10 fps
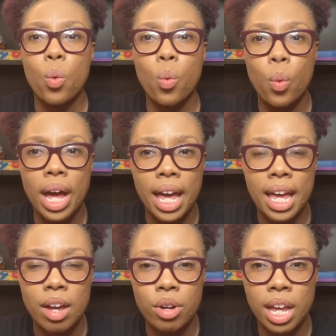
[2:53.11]

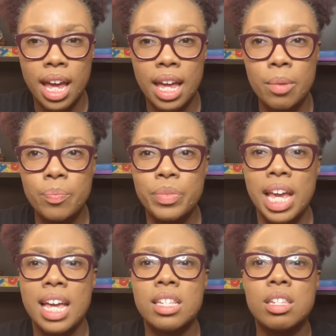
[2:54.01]
way, okay?
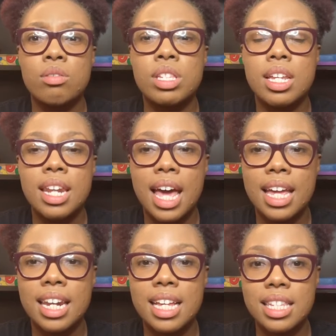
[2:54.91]
And so
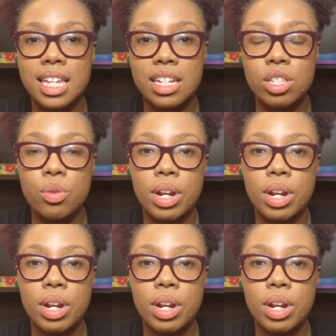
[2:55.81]
tonight, let's get into it.